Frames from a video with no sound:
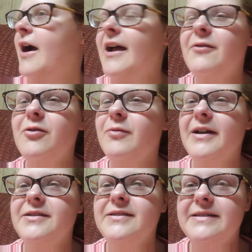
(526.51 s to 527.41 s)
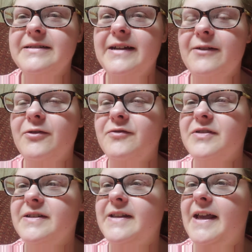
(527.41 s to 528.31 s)
I don't know why I just didn't. I don't know if it's
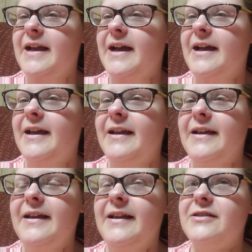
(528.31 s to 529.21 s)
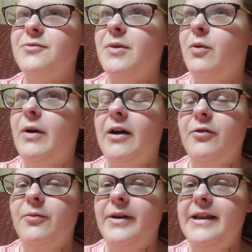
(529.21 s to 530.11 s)
because, like, it took me a while to
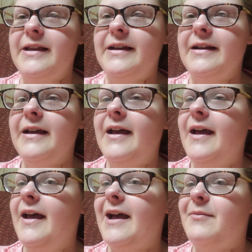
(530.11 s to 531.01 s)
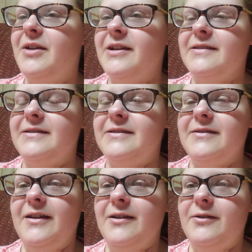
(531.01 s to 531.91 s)
read, and because,
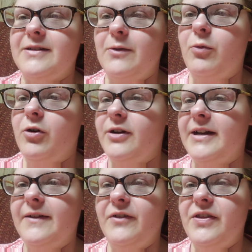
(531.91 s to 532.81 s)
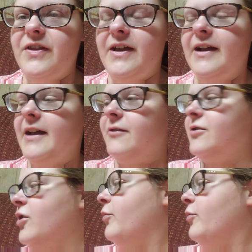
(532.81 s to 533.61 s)
like, because I work and everything. I don't know.